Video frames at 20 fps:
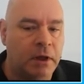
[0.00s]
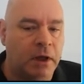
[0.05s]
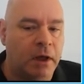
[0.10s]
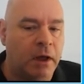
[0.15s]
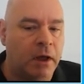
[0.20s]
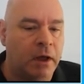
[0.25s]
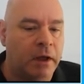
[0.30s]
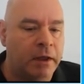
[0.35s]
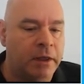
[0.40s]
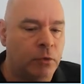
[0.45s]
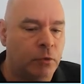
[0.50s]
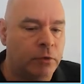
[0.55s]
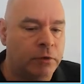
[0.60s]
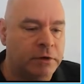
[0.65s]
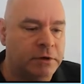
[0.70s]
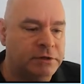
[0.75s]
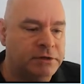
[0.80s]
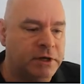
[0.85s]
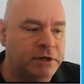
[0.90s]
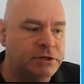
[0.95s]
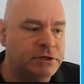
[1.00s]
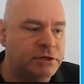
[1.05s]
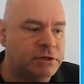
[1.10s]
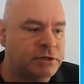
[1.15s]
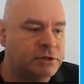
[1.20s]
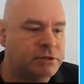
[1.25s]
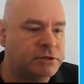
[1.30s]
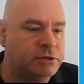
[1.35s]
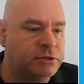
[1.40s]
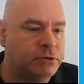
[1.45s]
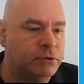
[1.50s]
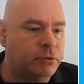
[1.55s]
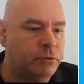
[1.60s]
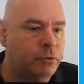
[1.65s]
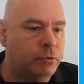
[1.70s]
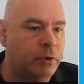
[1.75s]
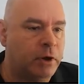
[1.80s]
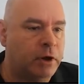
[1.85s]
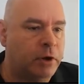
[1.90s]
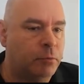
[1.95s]
and organizations
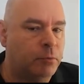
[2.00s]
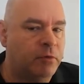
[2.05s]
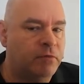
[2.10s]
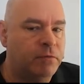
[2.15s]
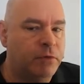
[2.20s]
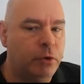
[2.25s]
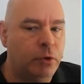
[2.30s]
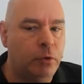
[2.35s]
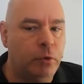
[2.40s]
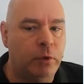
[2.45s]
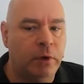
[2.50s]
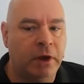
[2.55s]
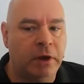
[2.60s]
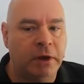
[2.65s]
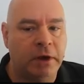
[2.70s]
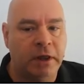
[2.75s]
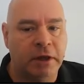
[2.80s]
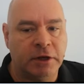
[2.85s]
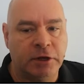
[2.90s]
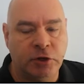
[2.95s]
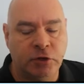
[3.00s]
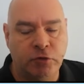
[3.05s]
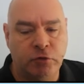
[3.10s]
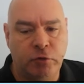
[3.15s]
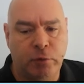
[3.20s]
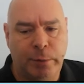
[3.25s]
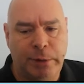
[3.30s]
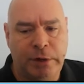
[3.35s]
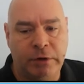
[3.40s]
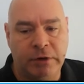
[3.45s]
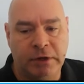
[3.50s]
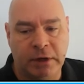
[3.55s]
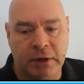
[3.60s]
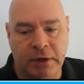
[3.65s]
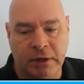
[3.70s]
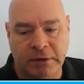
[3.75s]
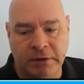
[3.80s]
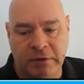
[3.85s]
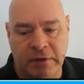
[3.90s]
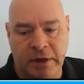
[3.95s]
to review and contribute
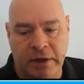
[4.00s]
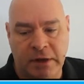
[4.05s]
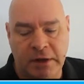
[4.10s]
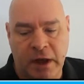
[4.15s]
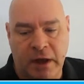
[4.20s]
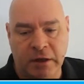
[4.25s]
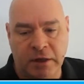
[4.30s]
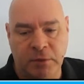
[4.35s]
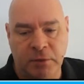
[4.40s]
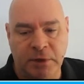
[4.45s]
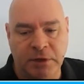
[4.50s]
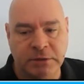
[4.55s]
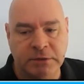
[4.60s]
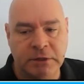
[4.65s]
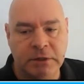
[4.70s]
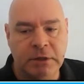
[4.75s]
to that document.